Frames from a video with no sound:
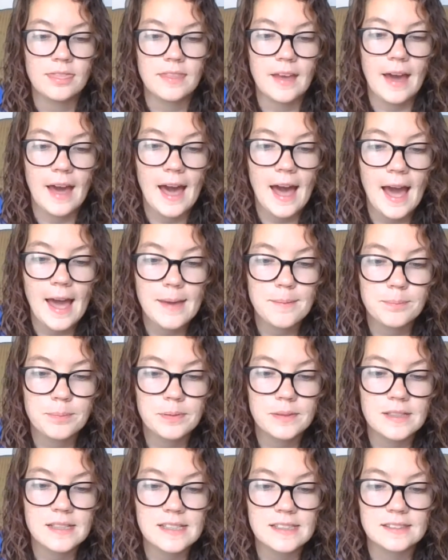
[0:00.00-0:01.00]
The high
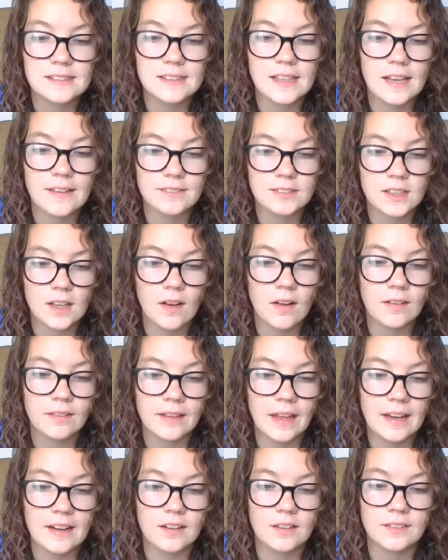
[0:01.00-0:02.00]
priest gave Saul a
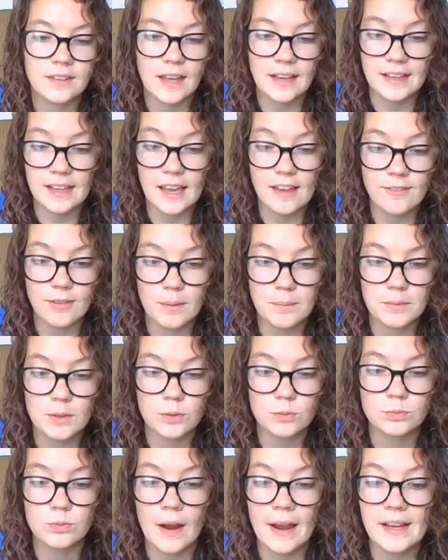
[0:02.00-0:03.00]
letter that gave him
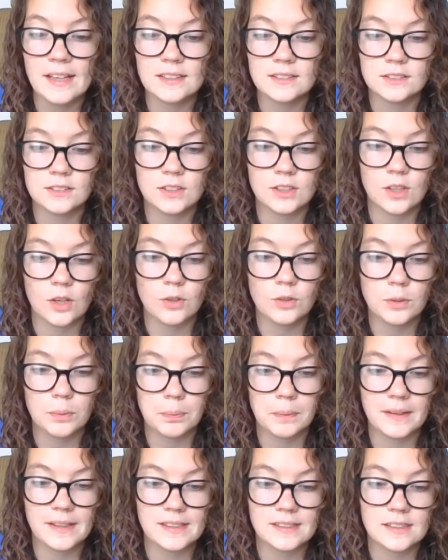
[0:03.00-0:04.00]
the right to go to
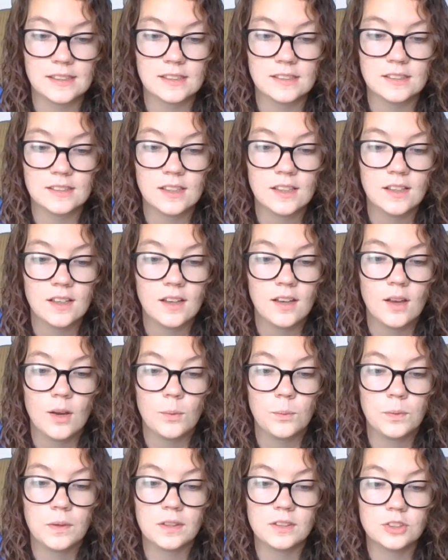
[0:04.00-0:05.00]
places
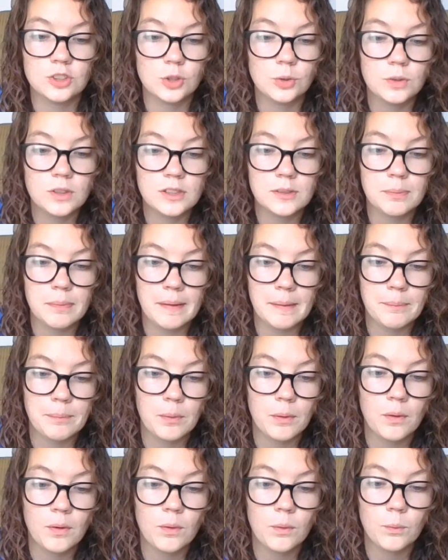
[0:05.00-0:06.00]
where Jewish
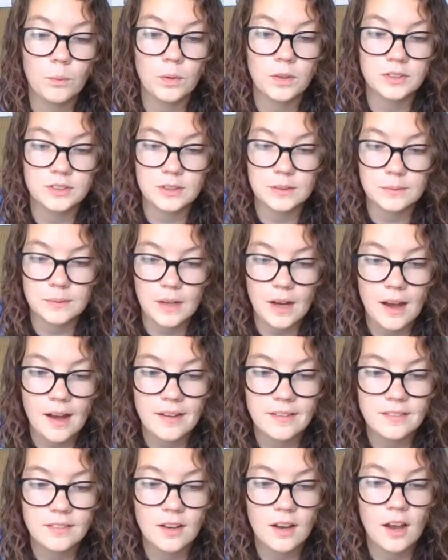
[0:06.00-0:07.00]
people worship
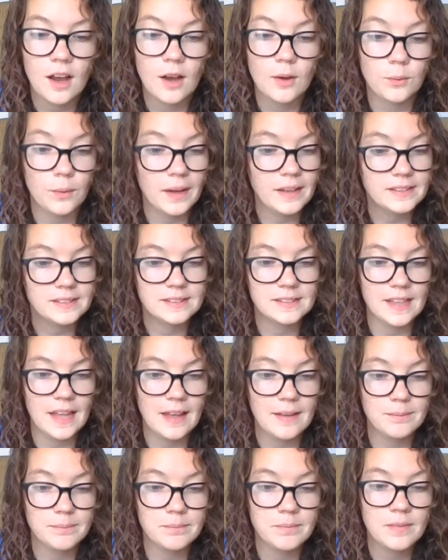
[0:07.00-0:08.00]
God, arrest
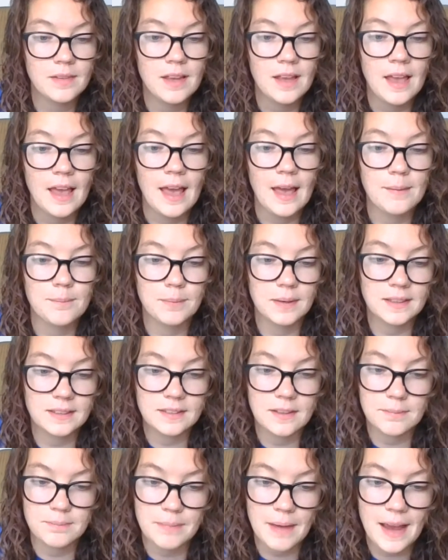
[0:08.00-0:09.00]
them, and bring
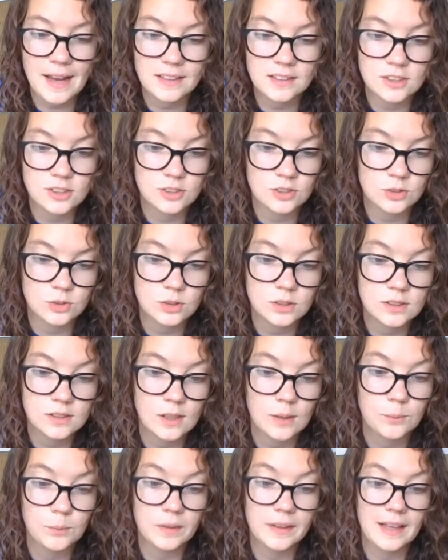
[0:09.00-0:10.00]
them back to
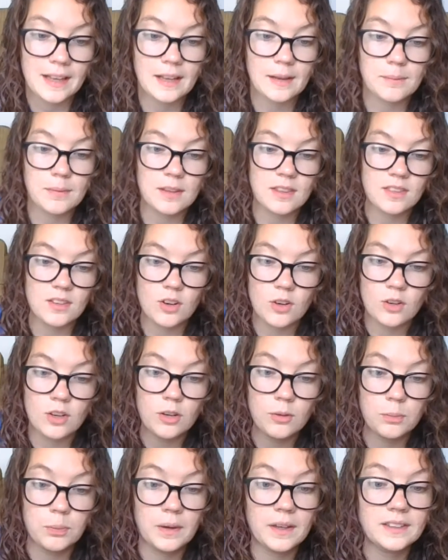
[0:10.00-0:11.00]
Jerusalem where they could be thrown
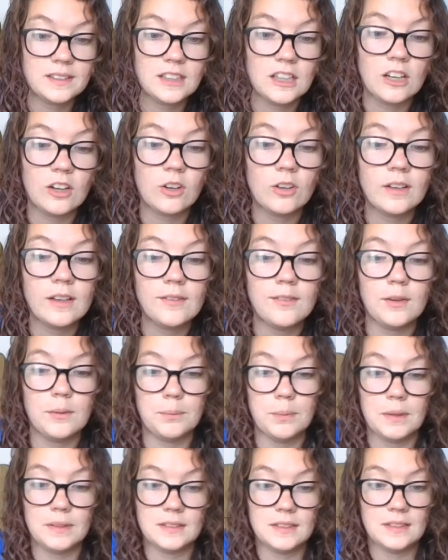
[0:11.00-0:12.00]
in prison or even
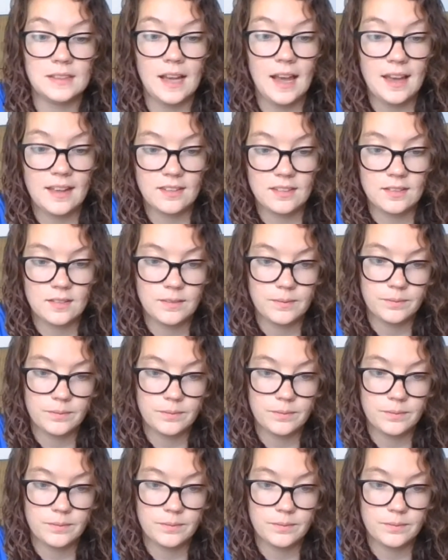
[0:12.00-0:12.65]
put to death.